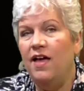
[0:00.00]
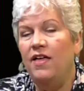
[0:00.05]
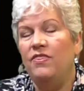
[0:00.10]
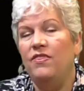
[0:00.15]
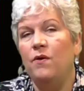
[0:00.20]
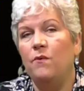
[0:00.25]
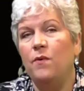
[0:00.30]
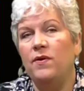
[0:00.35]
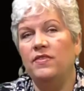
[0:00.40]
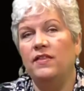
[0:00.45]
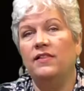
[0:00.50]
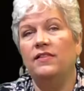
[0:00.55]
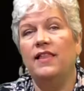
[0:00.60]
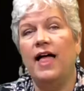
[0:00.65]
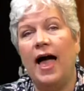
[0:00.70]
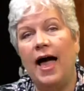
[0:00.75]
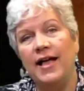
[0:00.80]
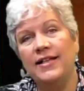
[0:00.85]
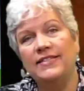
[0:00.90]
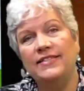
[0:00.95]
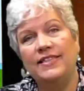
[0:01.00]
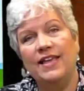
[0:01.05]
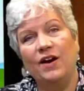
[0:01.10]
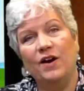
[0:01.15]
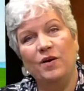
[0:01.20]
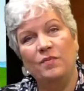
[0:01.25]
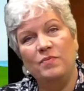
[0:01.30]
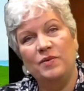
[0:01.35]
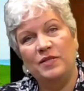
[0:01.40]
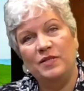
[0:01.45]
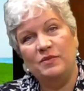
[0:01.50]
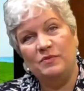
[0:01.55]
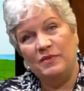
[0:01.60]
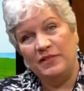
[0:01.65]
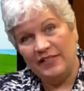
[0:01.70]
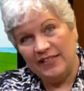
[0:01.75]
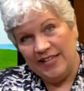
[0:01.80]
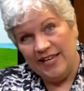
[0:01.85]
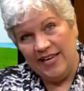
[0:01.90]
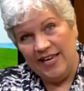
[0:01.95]
That when the last therapist
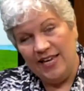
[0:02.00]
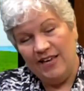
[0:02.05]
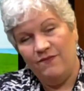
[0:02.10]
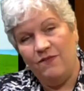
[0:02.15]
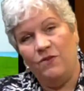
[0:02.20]
would leave